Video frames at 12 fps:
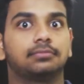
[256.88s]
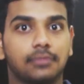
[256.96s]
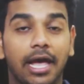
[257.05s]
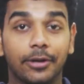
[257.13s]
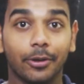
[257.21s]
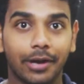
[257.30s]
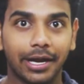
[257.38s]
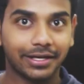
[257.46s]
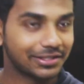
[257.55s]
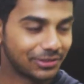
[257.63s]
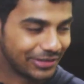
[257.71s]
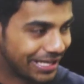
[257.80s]
I know, right?
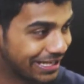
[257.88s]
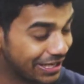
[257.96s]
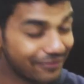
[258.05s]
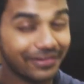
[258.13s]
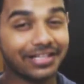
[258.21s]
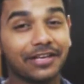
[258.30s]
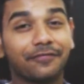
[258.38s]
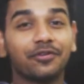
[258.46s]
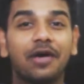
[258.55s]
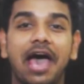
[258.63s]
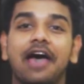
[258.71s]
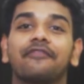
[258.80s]
So like, even if you
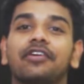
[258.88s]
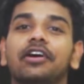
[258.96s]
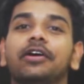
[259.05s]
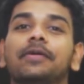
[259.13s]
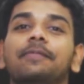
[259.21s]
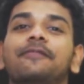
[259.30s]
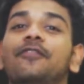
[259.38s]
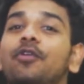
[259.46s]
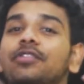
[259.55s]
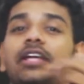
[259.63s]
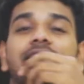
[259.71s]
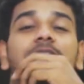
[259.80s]
have a
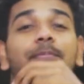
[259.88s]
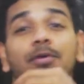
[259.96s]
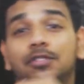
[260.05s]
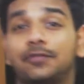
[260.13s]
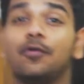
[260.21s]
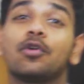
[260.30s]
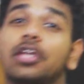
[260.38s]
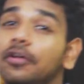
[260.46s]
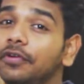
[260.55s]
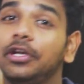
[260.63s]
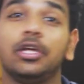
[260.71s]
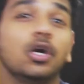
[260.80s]
phone that supports 4K
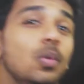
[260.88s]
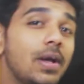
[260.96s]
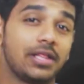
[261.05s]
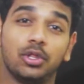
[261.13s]
video, well,